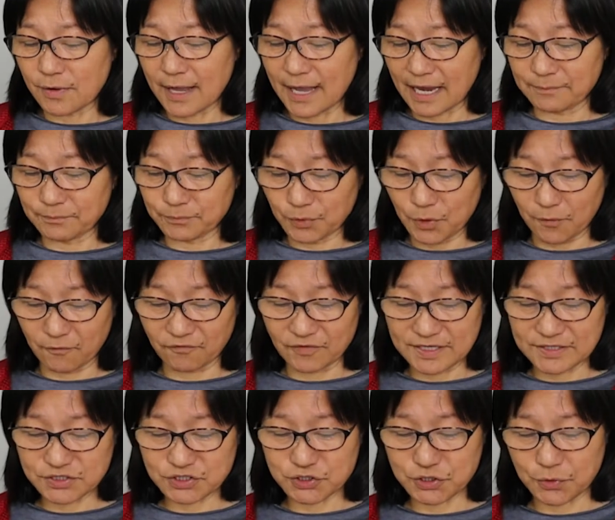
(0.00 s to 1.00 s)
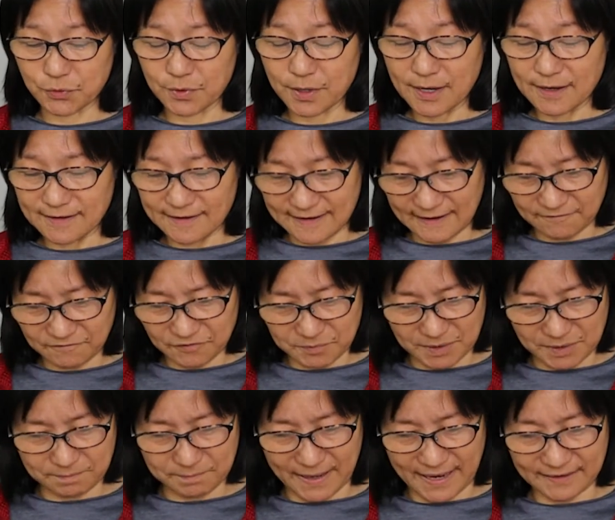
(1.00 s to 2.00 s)
and provincial
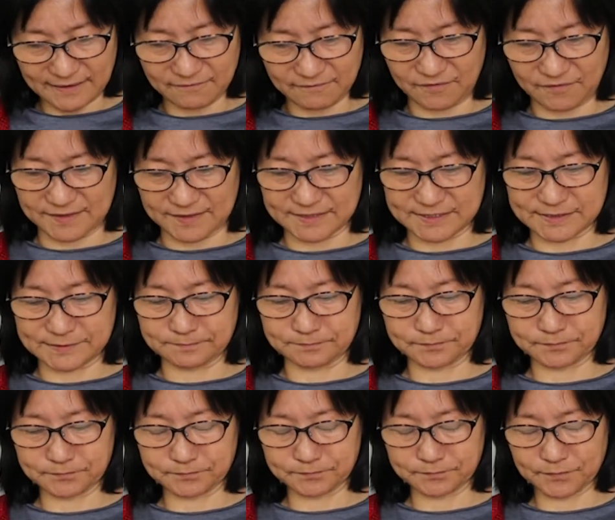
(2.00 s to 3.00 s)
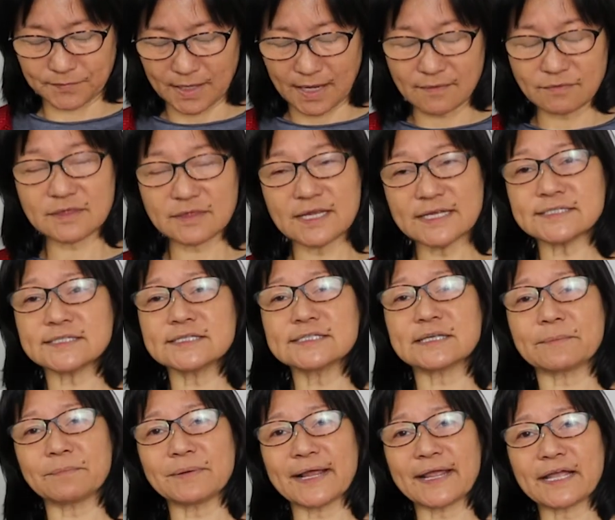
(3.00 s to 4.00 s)
government benefits. And this is
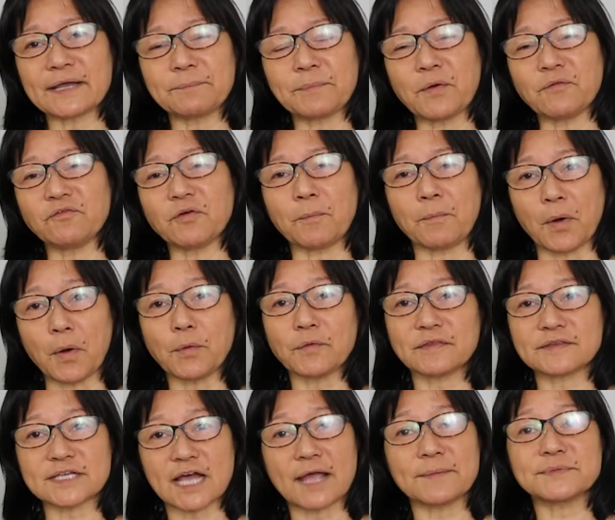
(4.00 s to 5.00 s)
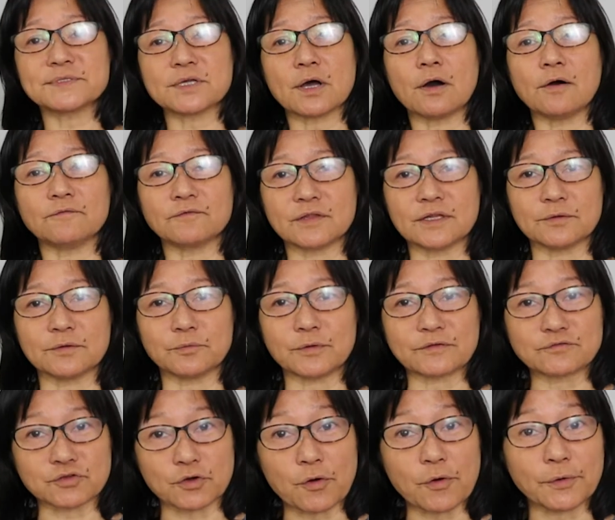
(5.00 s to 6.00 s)
applicable for both types of the
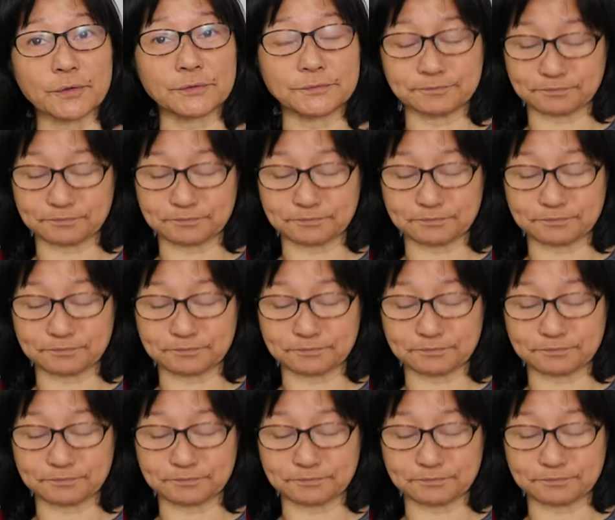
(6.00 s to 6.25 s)
withdrawal.